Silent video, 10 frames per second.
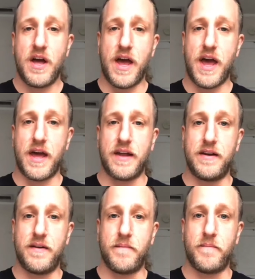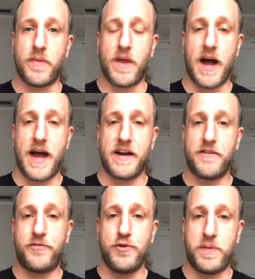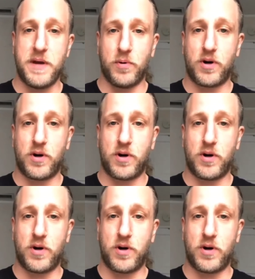and I had a few people